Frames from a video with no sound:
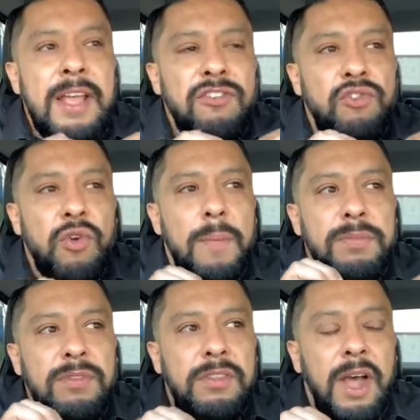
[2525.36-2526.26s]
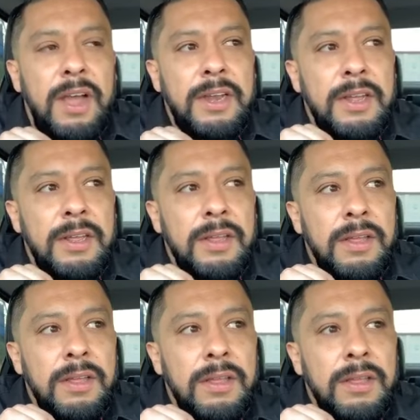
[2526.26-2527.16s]
has Trump done
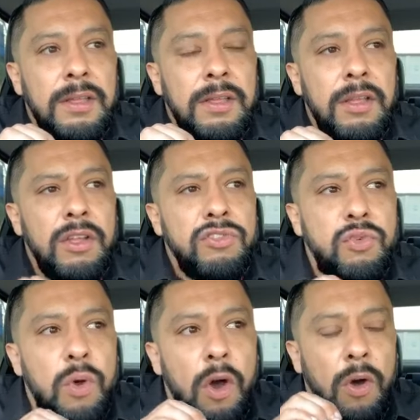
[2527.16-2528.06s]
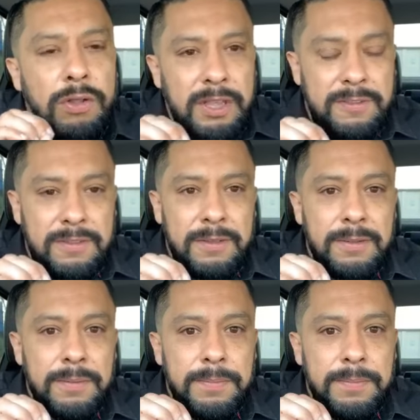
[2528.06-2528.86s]
to all this?